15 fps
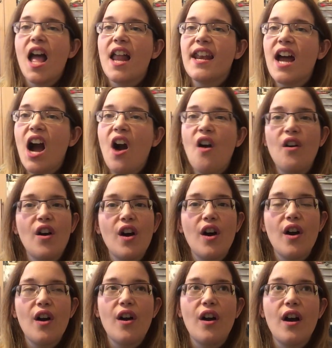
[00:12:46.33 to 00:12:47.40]
Now,
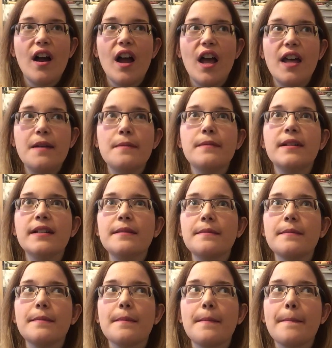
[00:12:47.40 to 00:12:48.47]
it
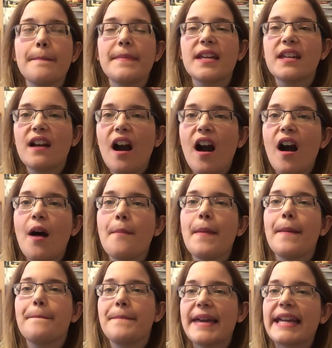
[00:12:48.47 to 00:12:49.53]
wouldn't become
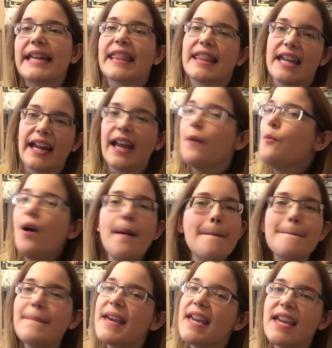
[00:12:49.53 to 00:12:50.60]
a big thing. It
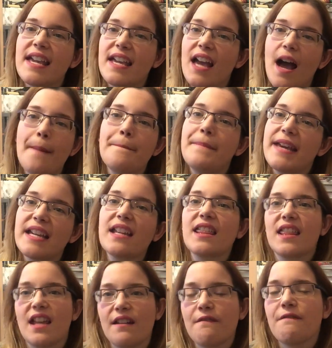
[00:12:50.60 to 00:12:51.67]
won't be a big
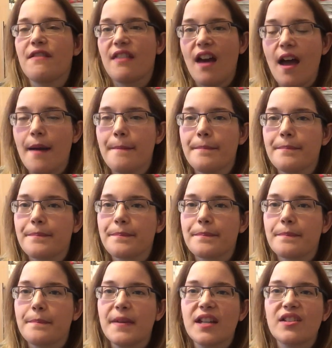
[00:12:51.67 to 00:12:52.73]
thing for them,
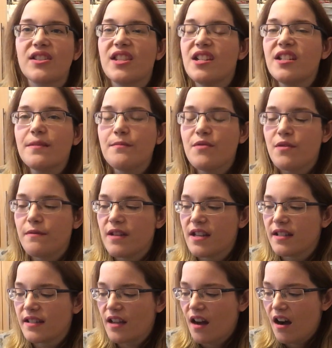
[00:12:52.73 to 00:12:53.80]
because these
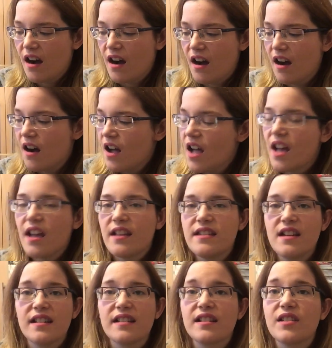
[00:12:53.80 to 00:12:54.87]
movies are
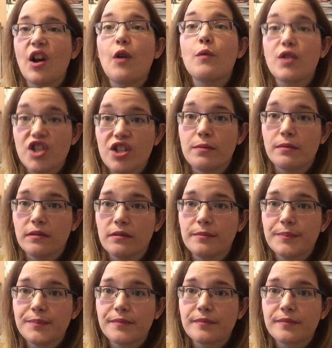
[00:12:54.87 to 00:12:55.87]
just watchable.